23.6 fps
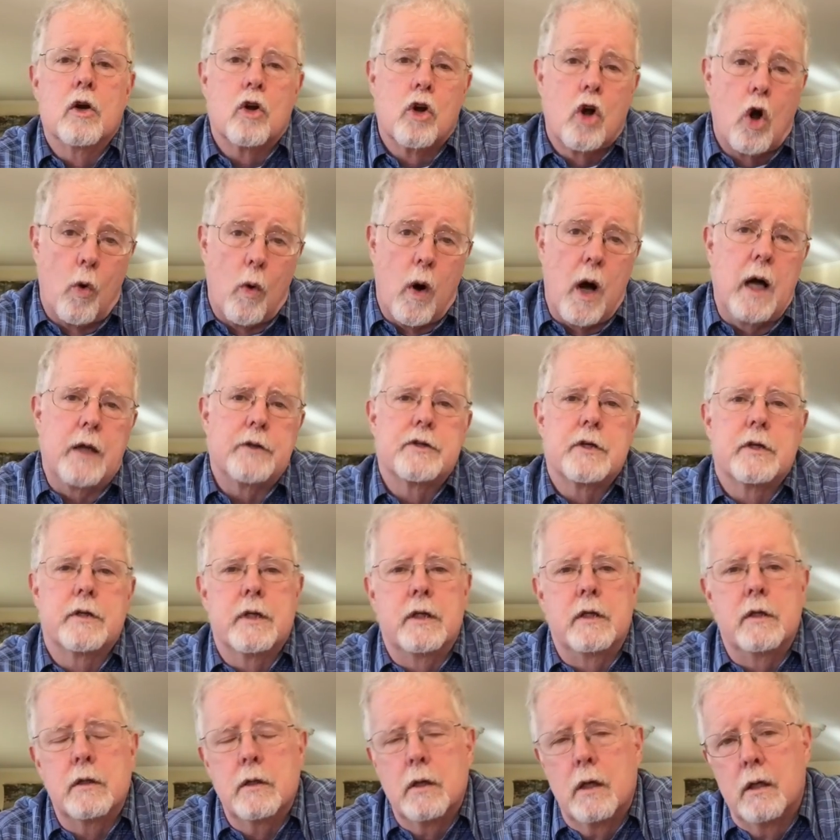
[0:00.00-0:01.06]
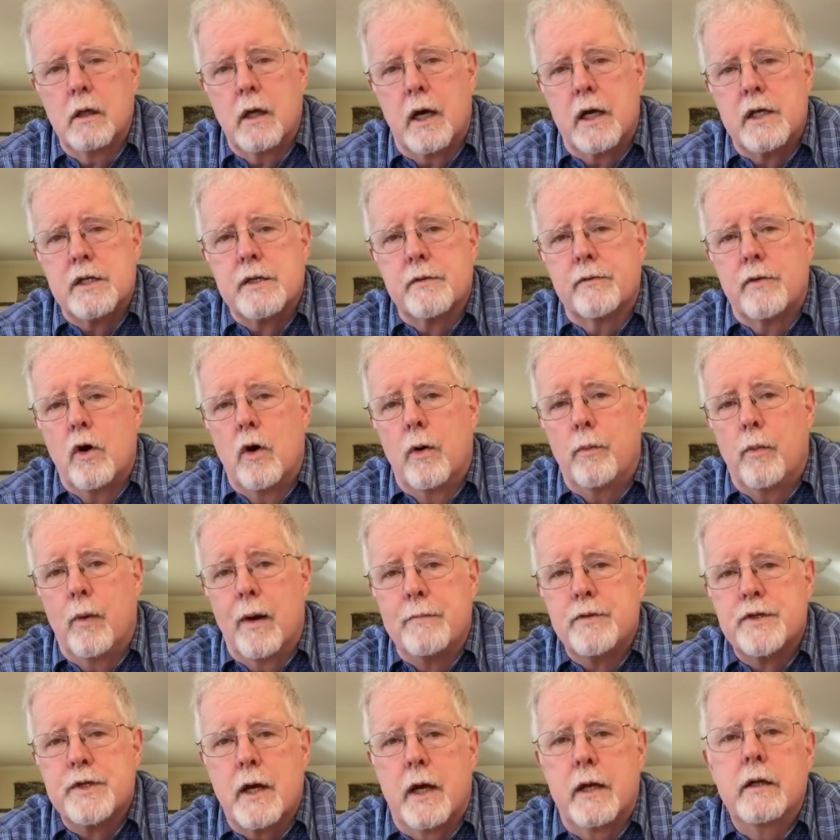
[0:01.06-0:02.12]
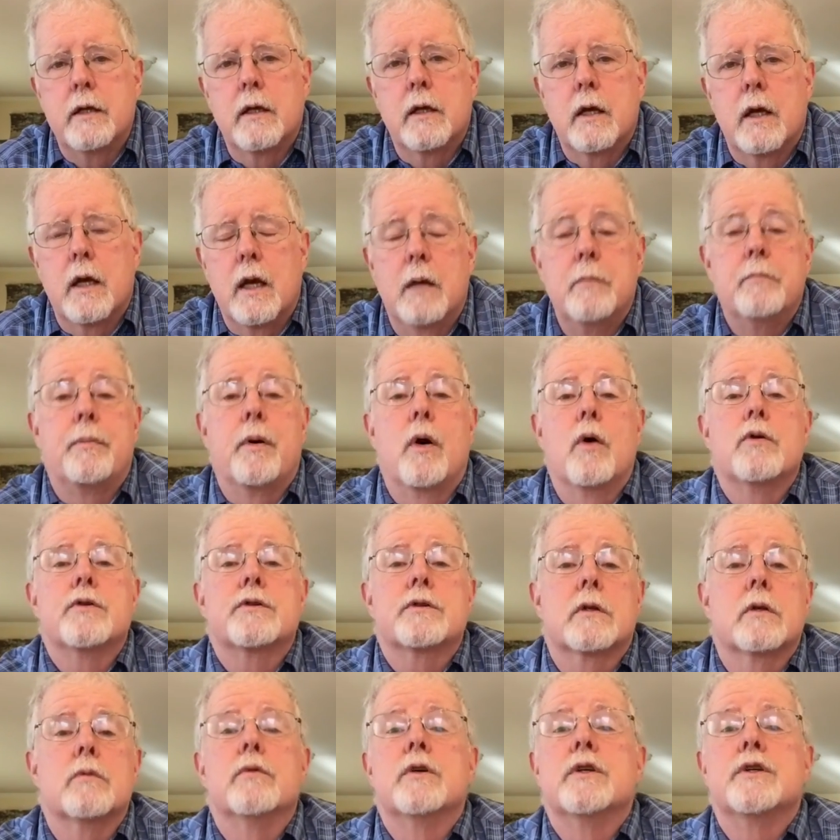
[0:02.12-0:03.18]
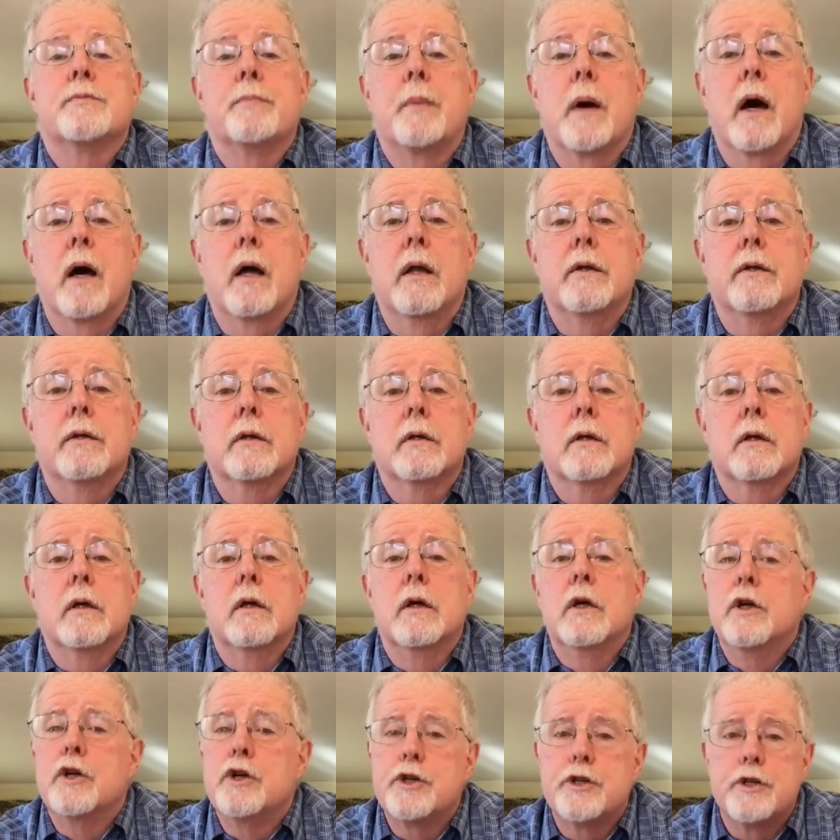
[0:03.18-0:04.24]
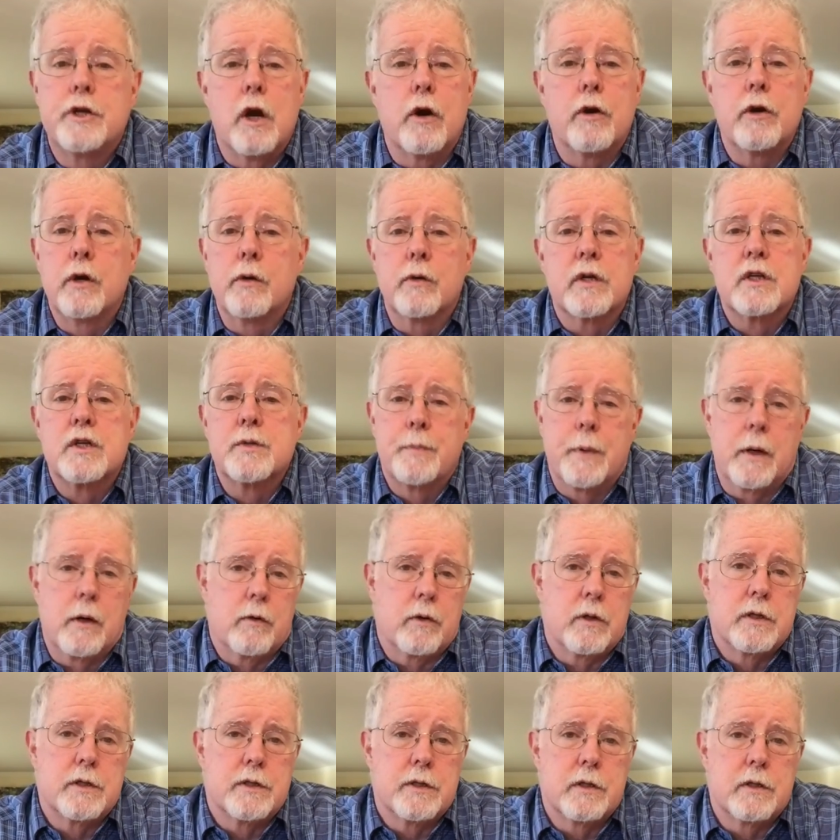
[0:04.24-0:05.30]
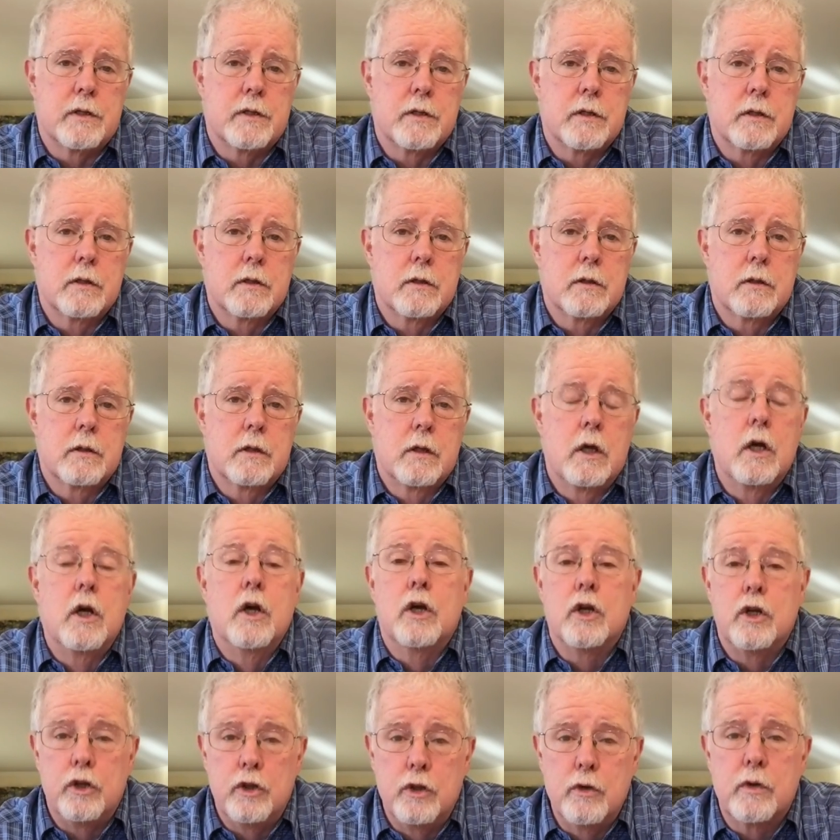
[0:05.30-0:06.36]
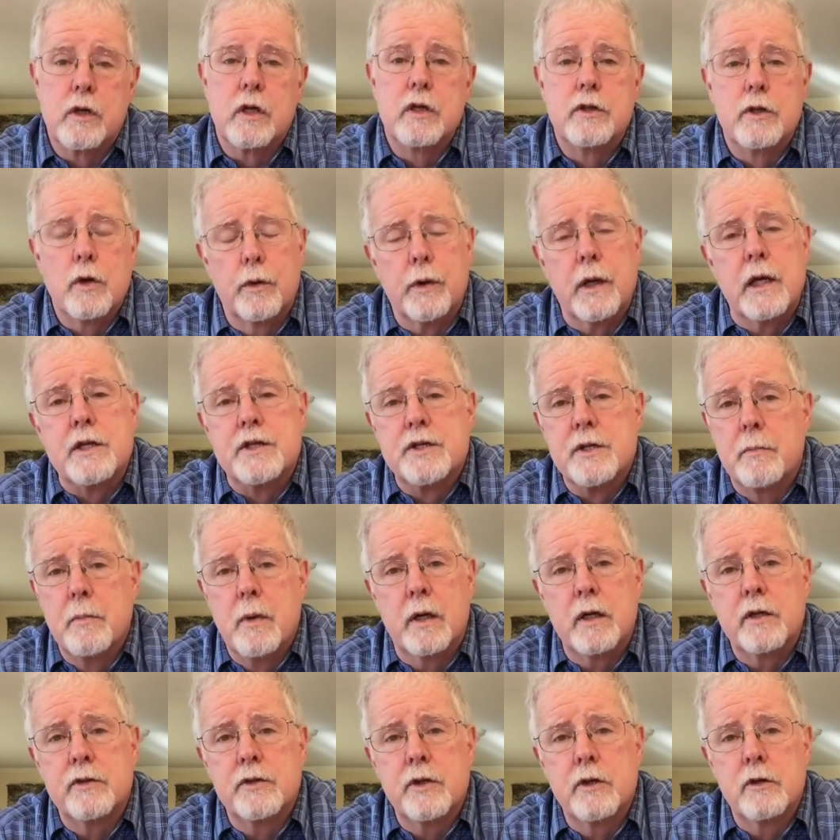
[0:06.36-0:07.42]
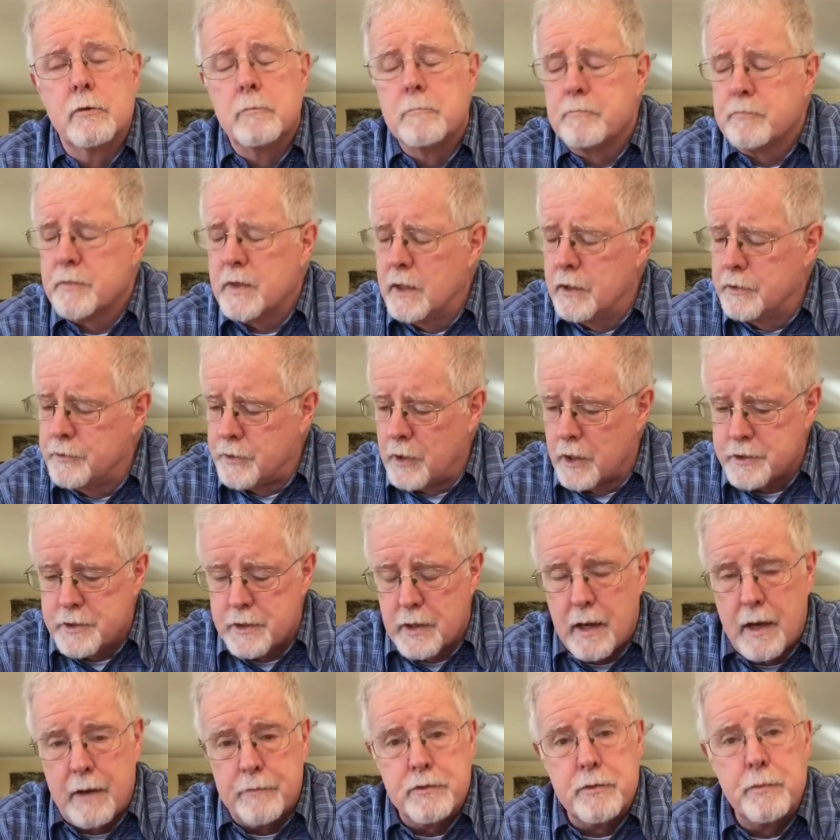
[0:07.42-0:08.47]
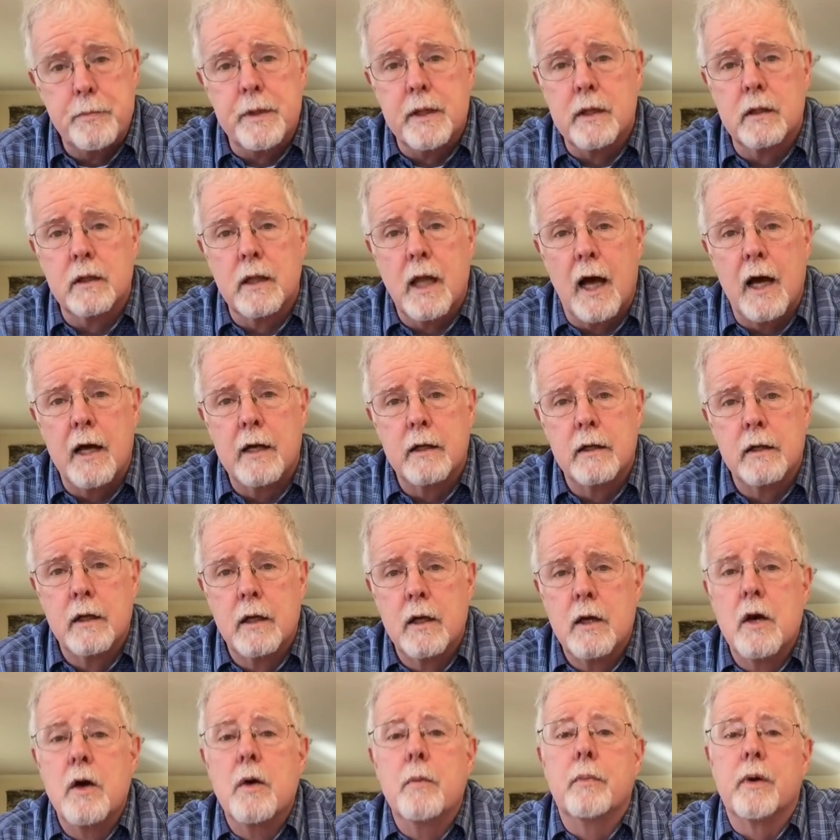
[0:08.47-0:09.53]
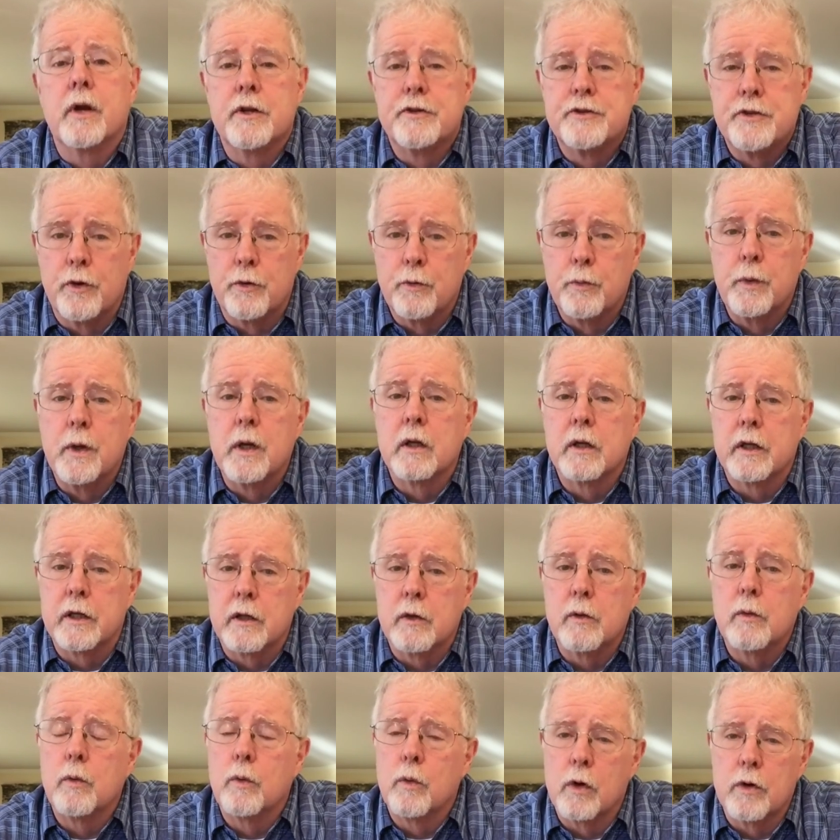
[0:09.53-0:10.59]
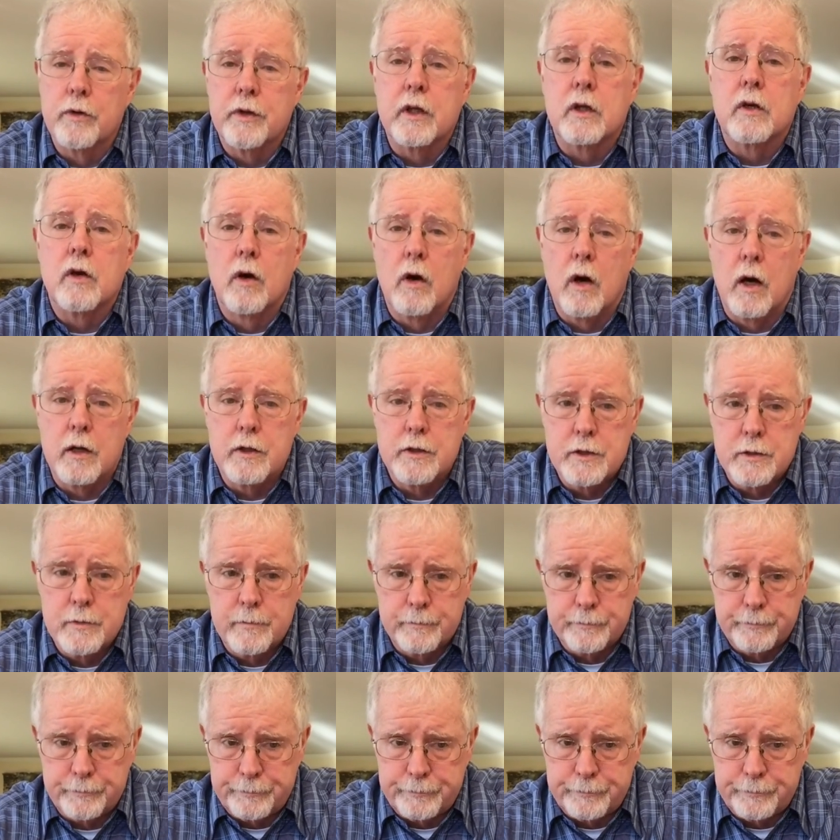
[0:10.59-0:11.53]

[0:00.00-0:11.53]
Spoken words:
Go on to the Alliance of Hope website and post and respond. Share your experiences. You can donate some money too. It doesn't have to be a lot, but it's a really worthy cause.